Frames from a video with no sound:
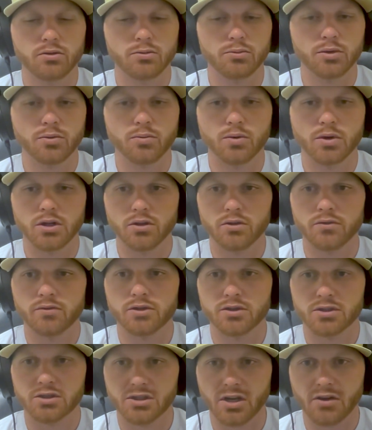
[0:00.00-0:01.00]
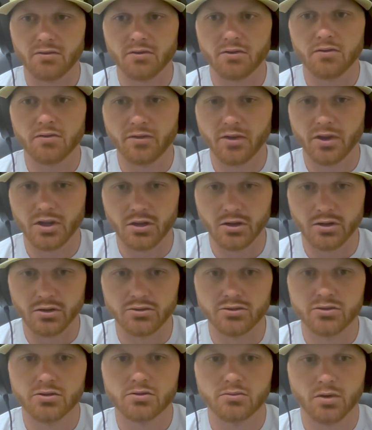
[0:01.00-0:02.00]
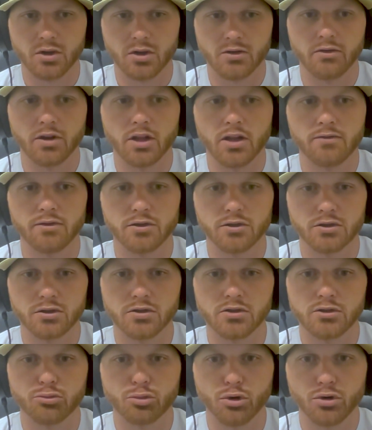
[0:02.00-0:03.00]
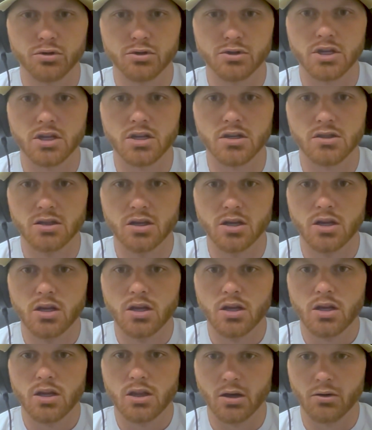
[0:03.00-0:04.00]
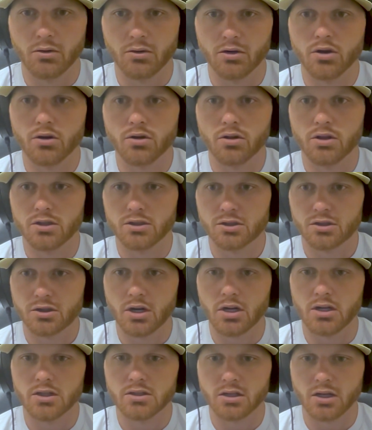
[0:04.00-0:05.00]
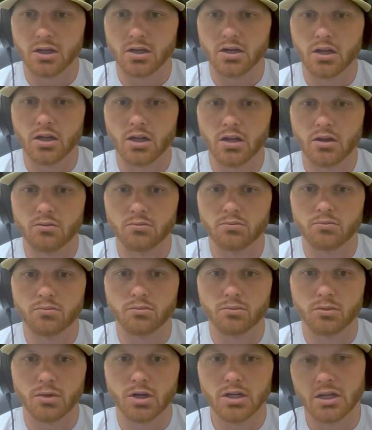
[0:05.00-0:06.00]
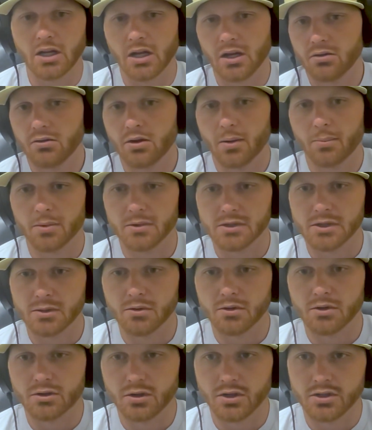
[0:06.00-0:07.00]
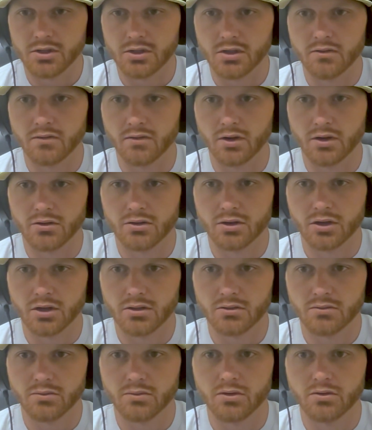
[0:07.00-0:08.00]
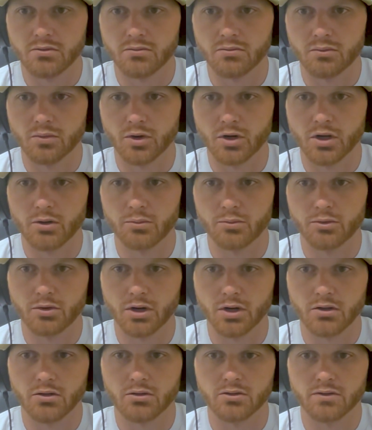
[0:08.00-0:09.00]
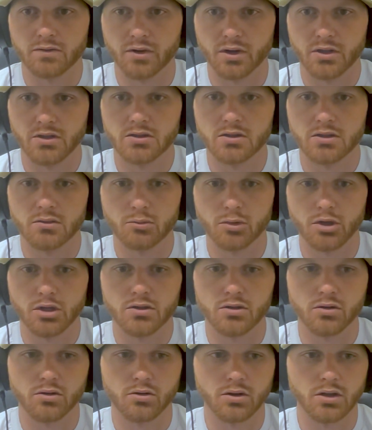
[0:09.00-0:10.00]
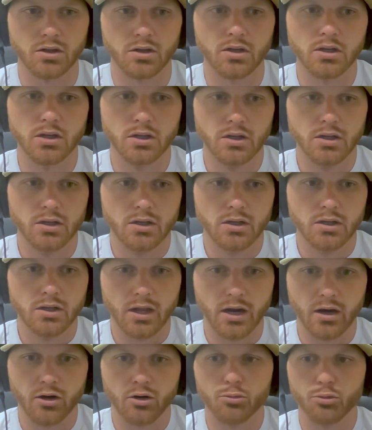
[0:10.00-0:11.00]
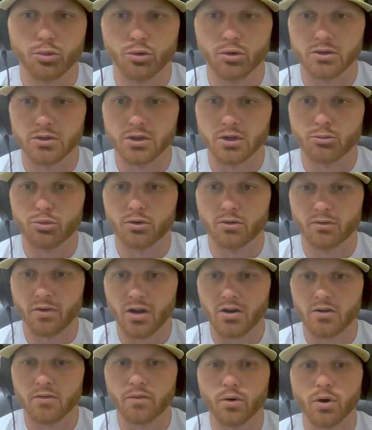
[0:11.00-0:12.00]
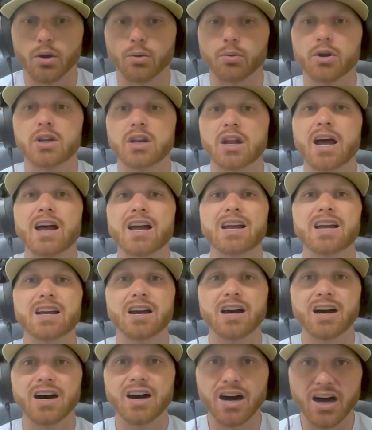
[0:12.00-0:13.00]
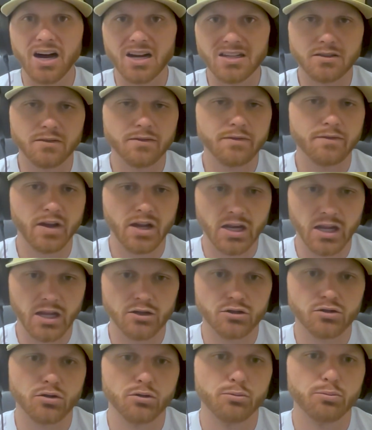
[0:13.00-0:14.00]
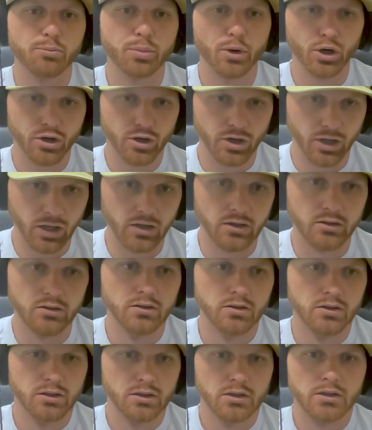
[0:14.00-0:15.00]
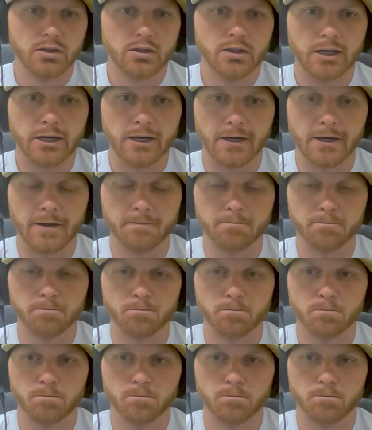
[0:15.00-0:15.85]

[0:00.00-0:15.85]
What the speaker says: well over seven figures of life insurance proceeds that would go to this trust, and my dad, who happens to be the trustee of our trust, would help direct those funds and make sure that our boys are provided for. It would not cause a financial burden to